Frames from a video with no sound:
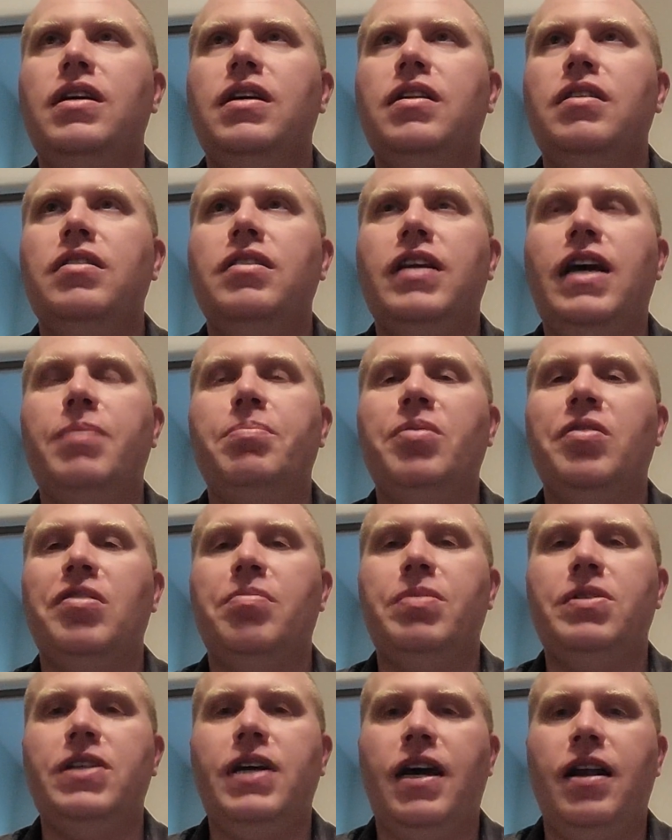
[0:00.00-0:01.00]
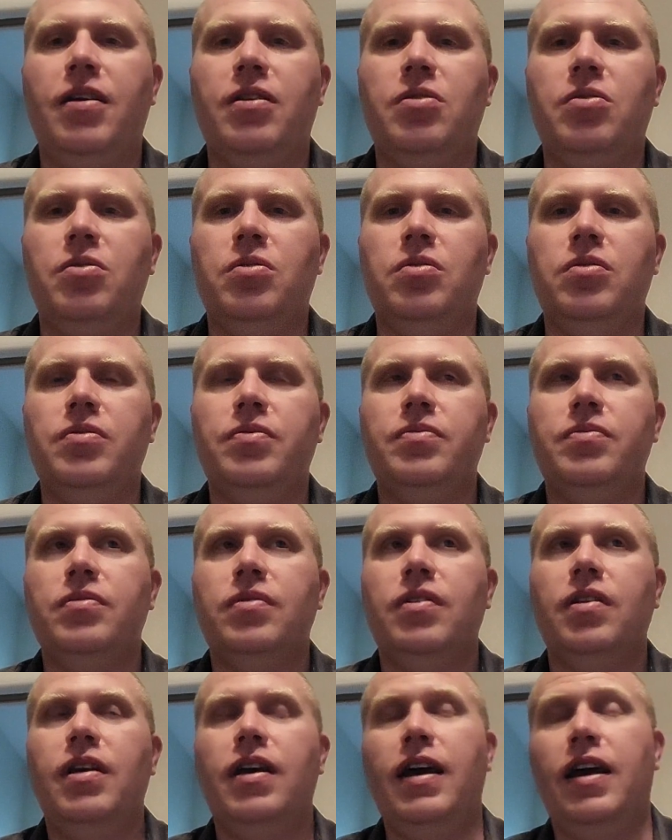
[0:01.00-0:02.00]
Naples Botanical
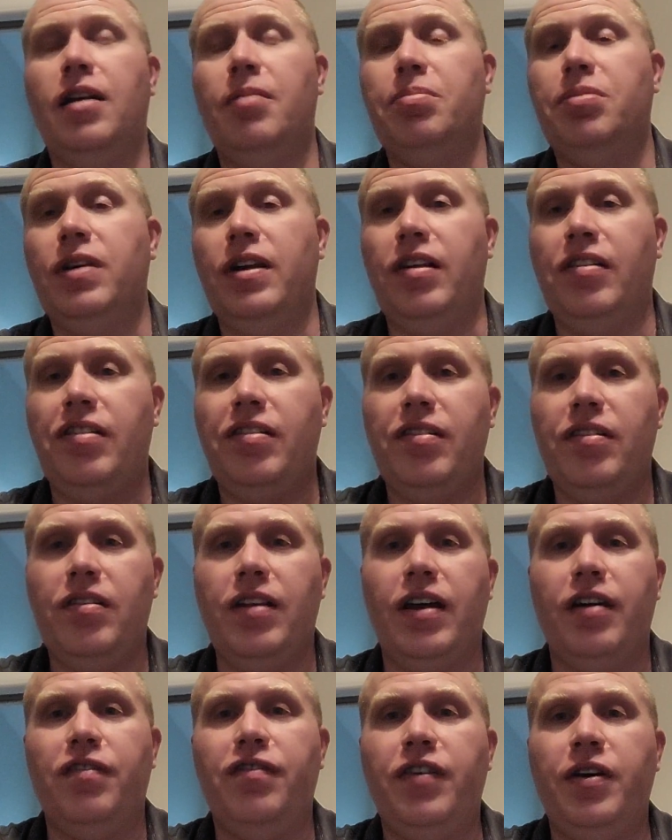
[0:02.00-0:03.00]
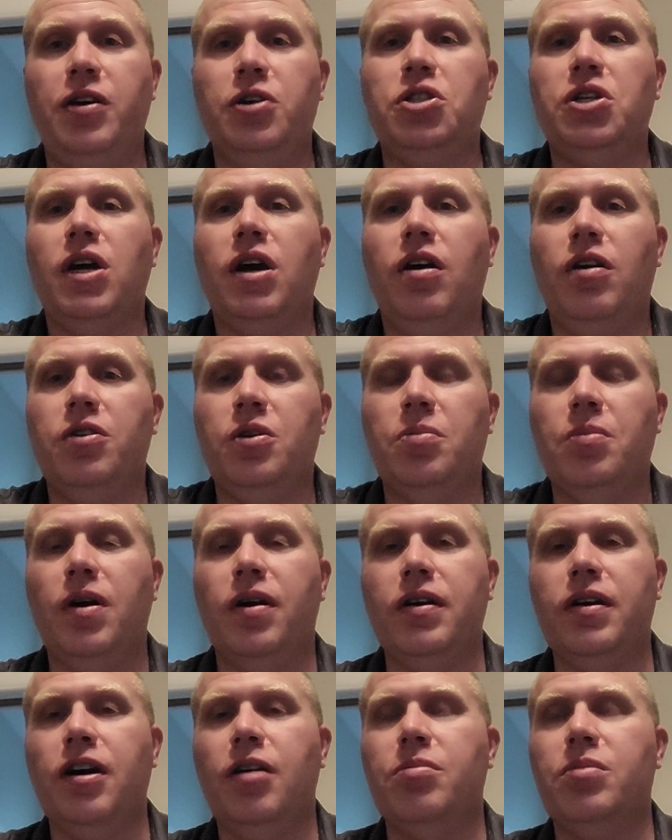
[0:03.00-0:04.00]
and a place like Fairchild or
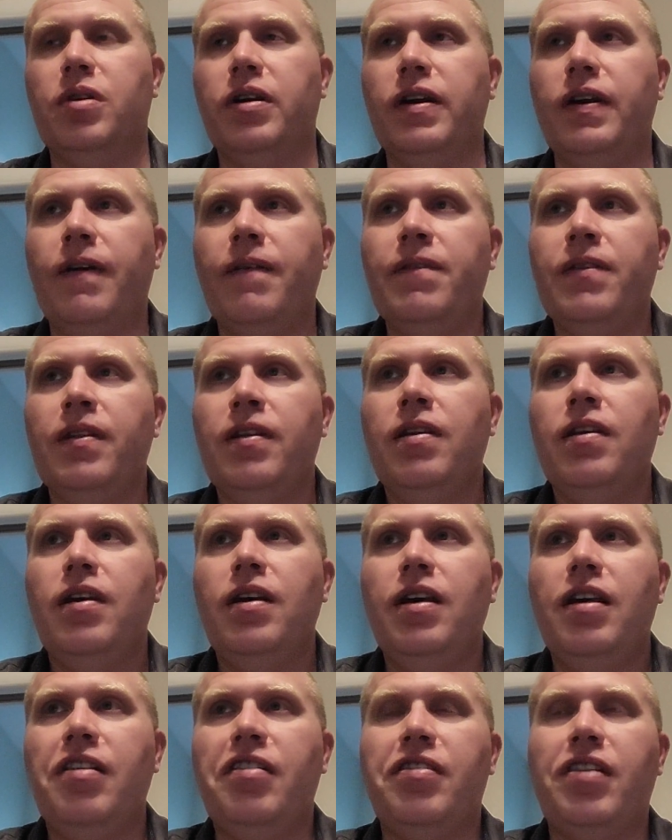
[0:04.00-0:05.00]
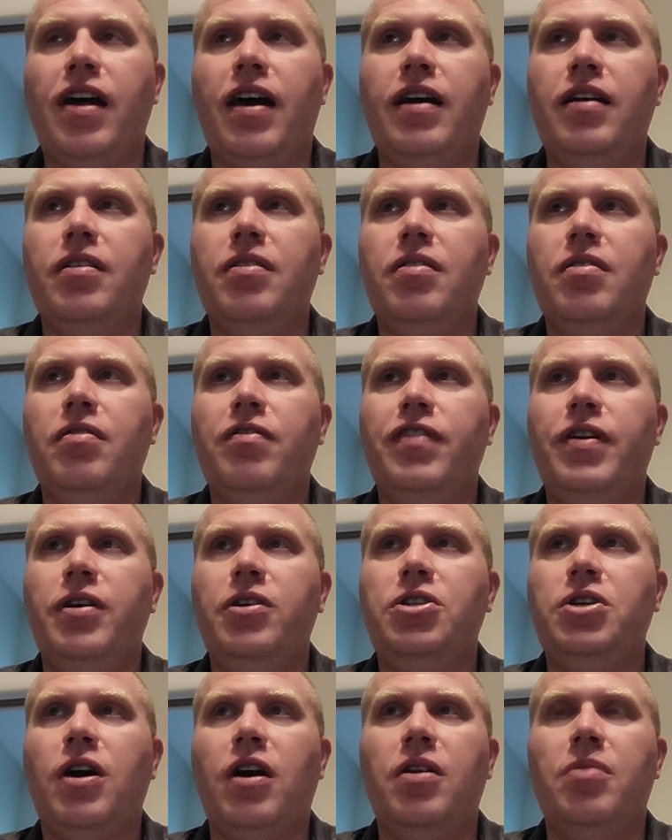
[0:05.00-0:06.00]
Montgomery is that
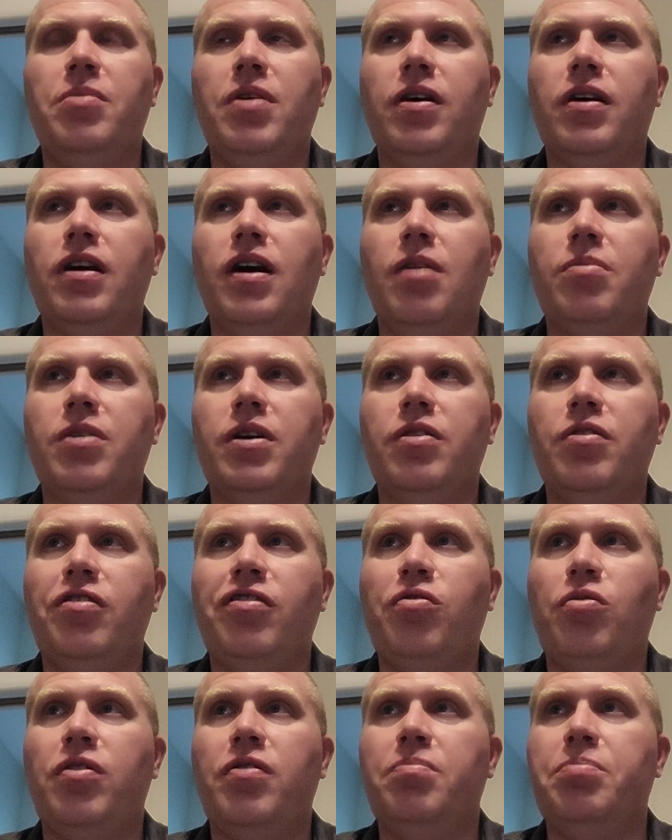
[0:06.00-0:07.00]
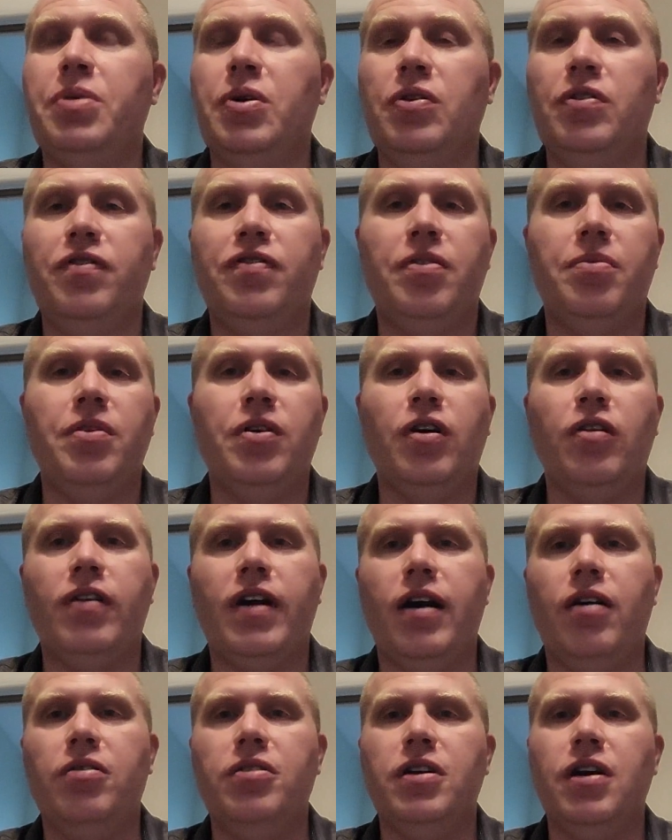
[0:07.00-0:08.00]
Fairchild and Montgomery were sort of built from the
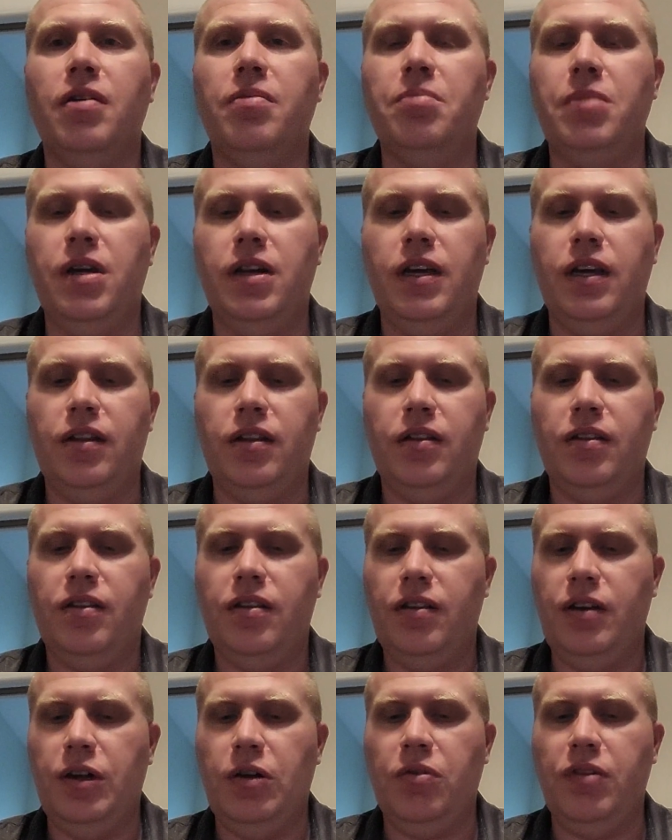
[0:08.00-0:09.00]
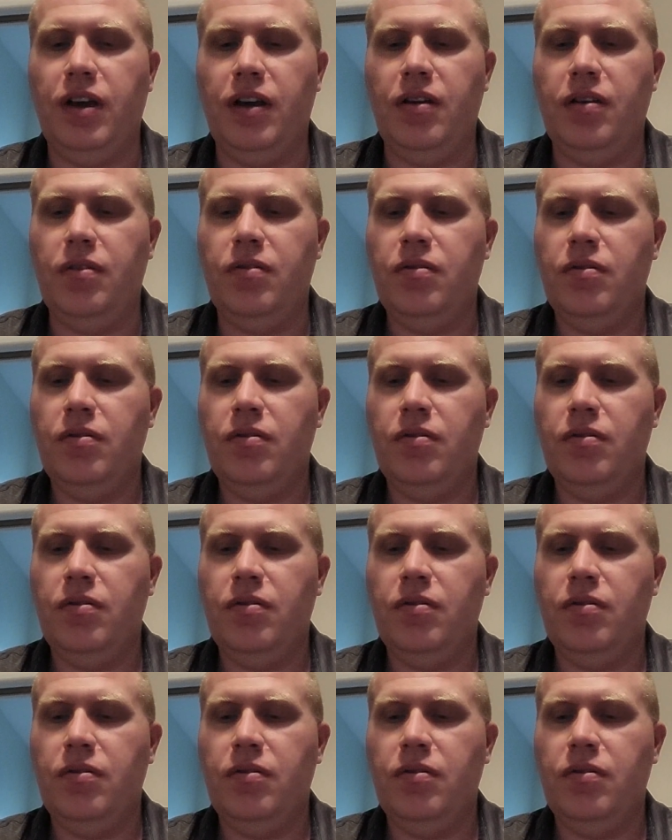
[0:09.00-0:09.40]
ground up, meaning they